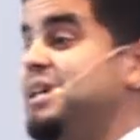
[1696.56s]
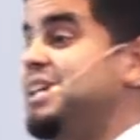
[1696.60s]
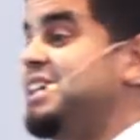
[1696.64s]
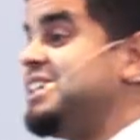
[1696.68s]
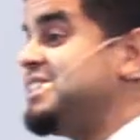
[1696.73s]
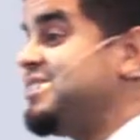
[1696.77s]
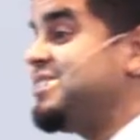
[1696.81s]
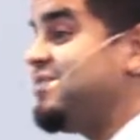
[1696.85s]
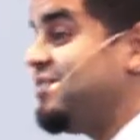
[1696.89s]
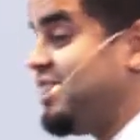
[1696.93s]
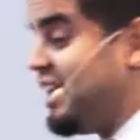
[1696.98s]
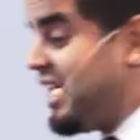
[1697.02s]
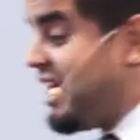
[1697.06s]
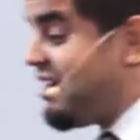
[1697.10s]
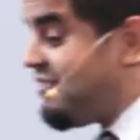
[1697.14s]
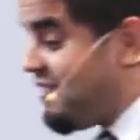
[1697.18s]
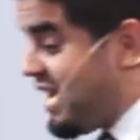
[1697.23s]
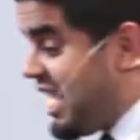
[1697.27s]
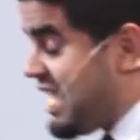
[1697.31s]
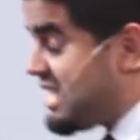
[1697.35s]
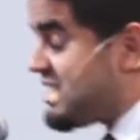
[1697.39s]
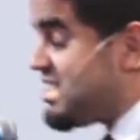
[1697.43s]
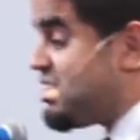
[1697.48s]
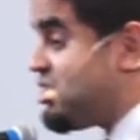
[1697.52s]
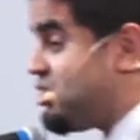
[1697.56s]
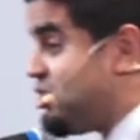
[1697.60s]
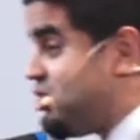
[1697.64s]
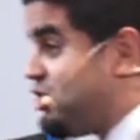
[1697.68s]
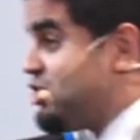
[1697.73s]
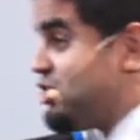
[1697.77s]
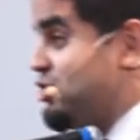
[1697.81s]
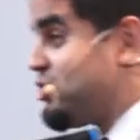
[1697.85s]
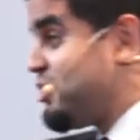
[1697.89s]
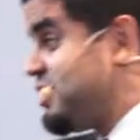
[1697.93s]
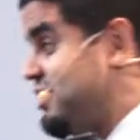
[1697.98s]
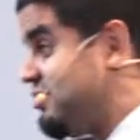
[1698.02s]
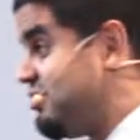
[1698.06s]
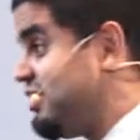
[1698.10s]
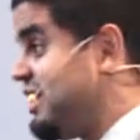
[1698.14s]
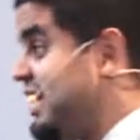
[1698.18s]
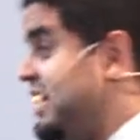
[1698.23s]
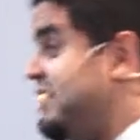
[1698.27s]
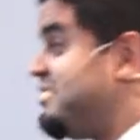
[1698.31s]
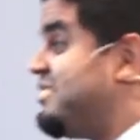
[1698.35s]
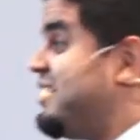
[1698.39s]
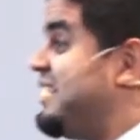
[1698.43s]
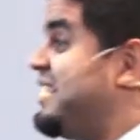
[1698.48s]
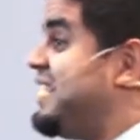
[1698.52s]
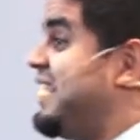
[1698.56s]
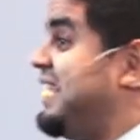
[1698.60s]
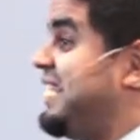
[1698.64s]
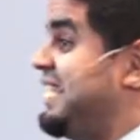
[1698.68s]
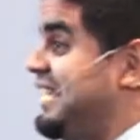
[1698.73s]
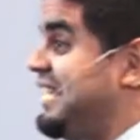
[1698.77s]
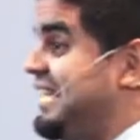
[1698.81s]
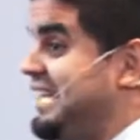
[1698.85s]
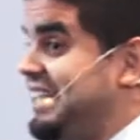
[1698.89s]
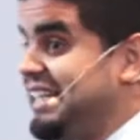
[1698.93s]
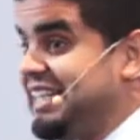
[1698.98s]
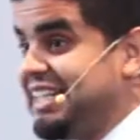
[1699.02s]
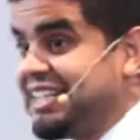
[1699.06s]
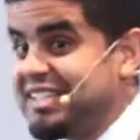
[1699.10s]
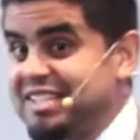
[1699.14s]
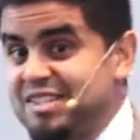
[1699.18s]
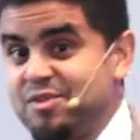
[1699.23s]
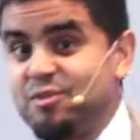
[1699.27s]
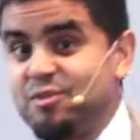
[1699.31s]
Because if they have access to the tree of life and they eat